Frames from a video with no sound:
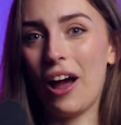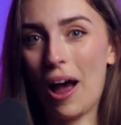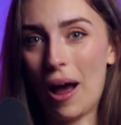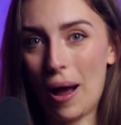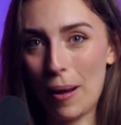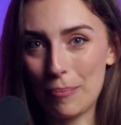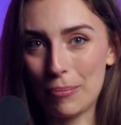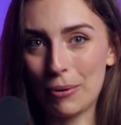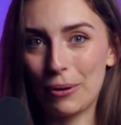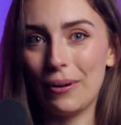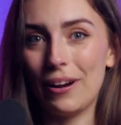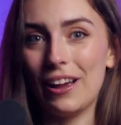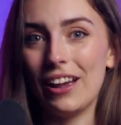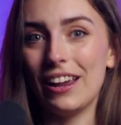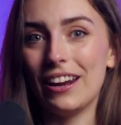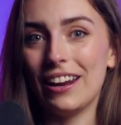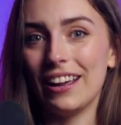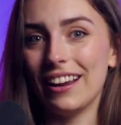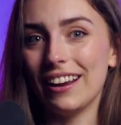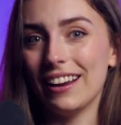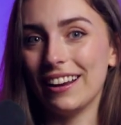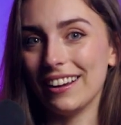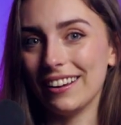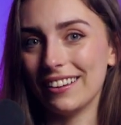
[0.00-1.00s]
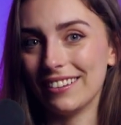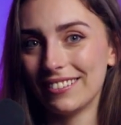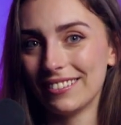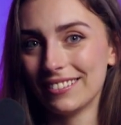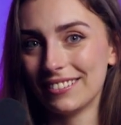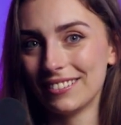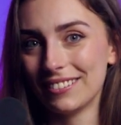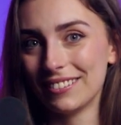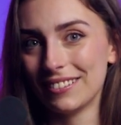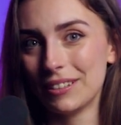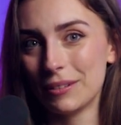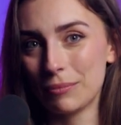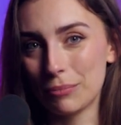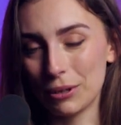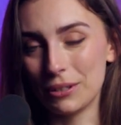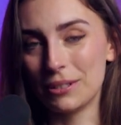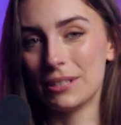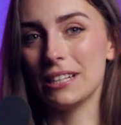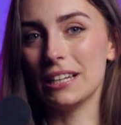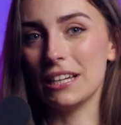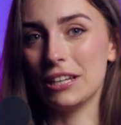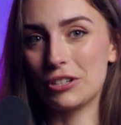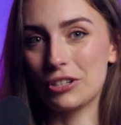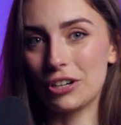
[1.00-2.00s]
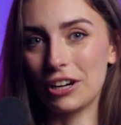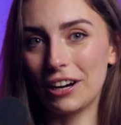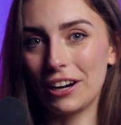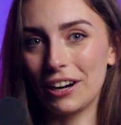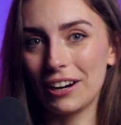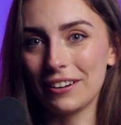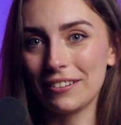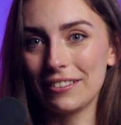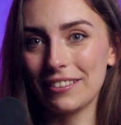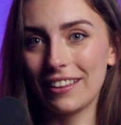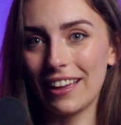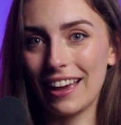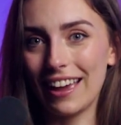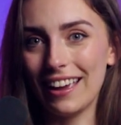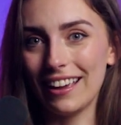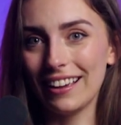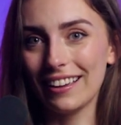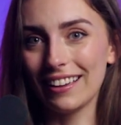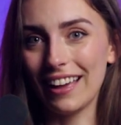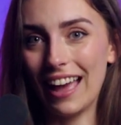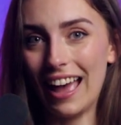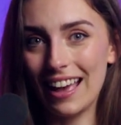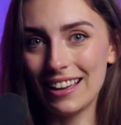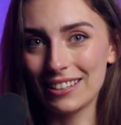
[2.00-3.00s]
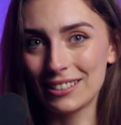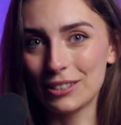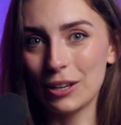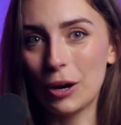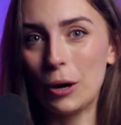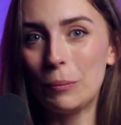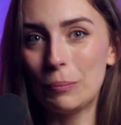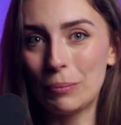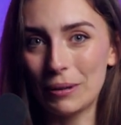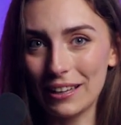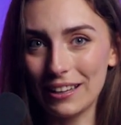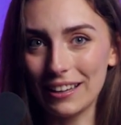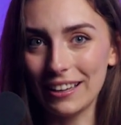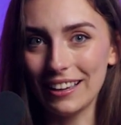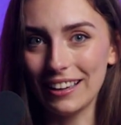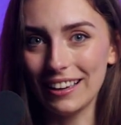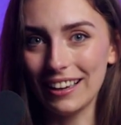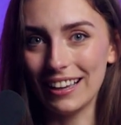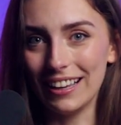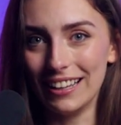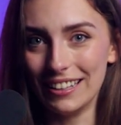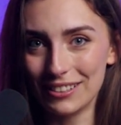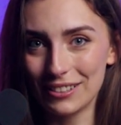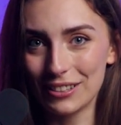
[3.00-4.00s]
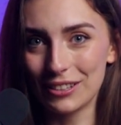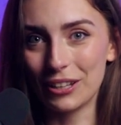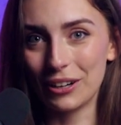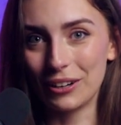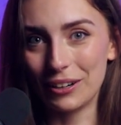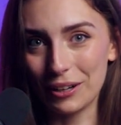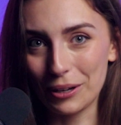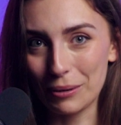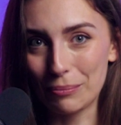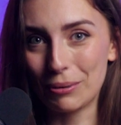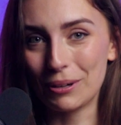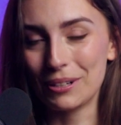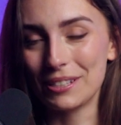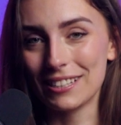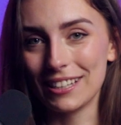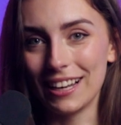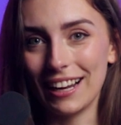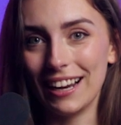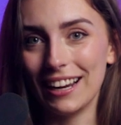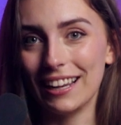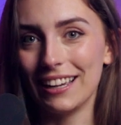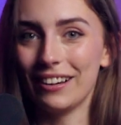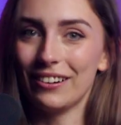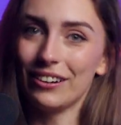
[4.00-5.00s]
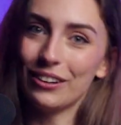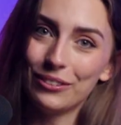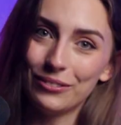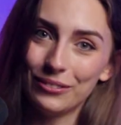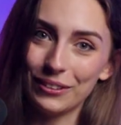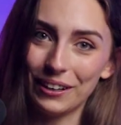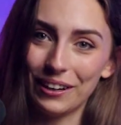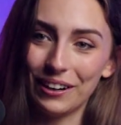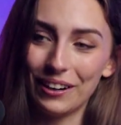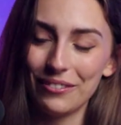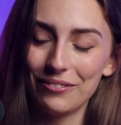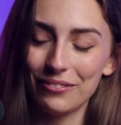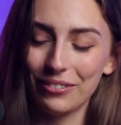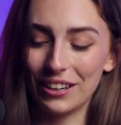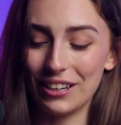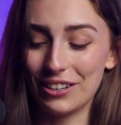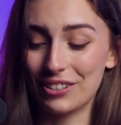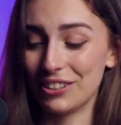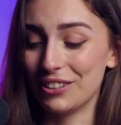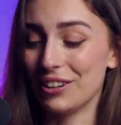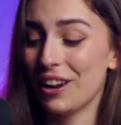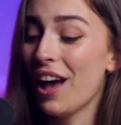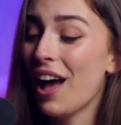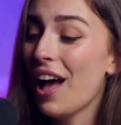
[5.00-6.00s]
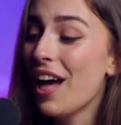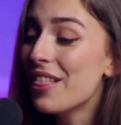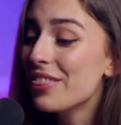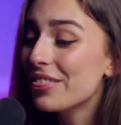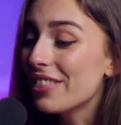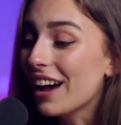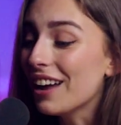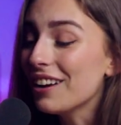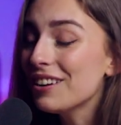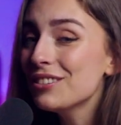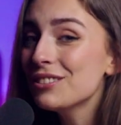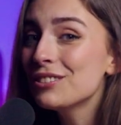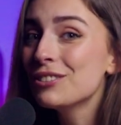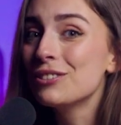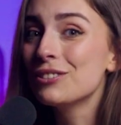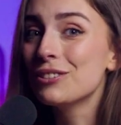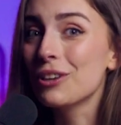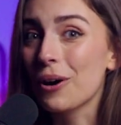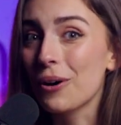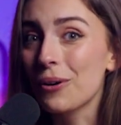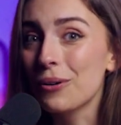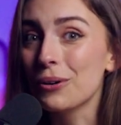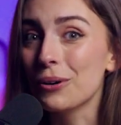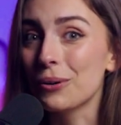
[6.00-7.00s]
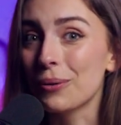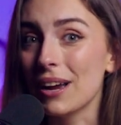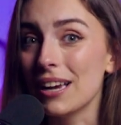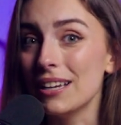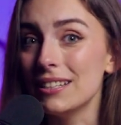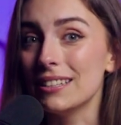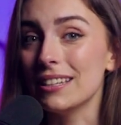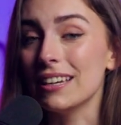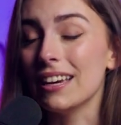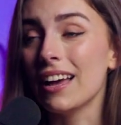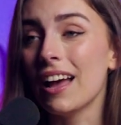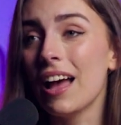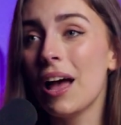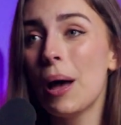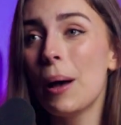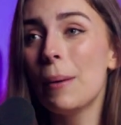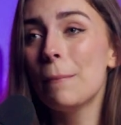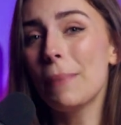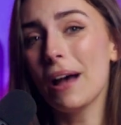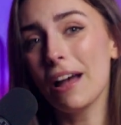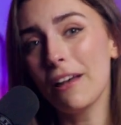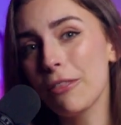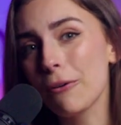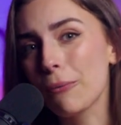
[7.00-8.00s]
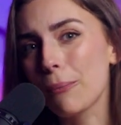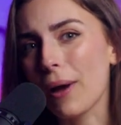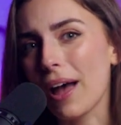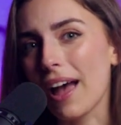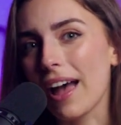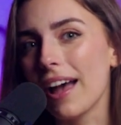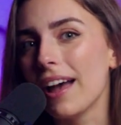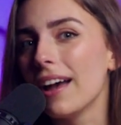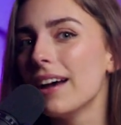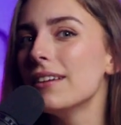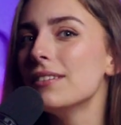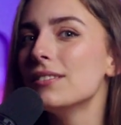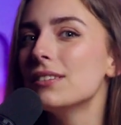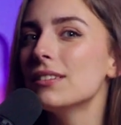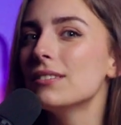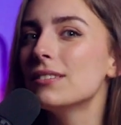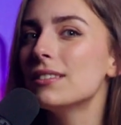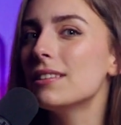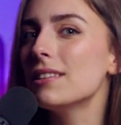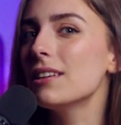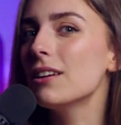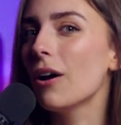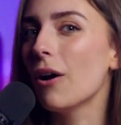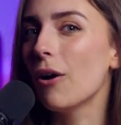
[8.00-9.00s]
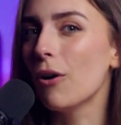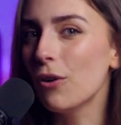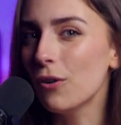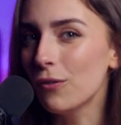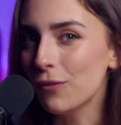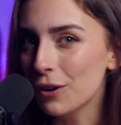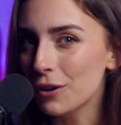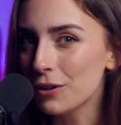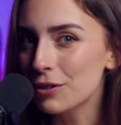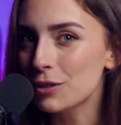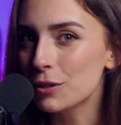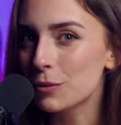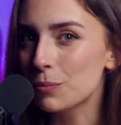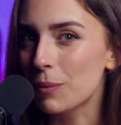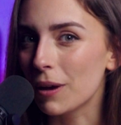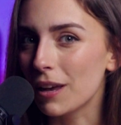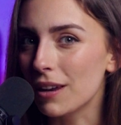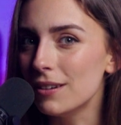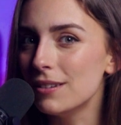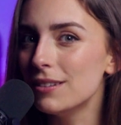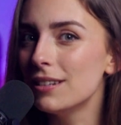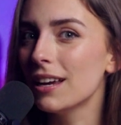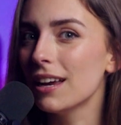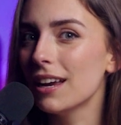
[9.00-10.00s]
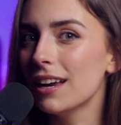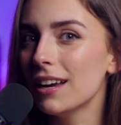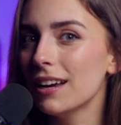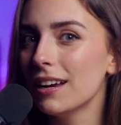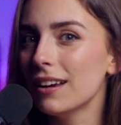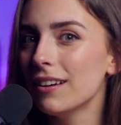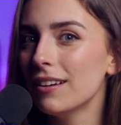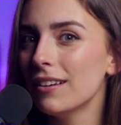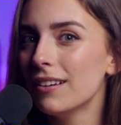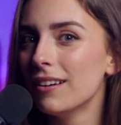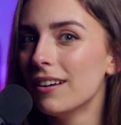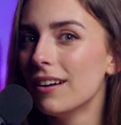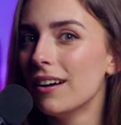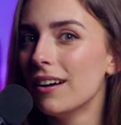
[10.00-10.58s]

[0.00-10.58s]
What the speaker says: operating procedure. Like SOP is 30% year-over-year inflation. That is so crazy. By the way, does the overspending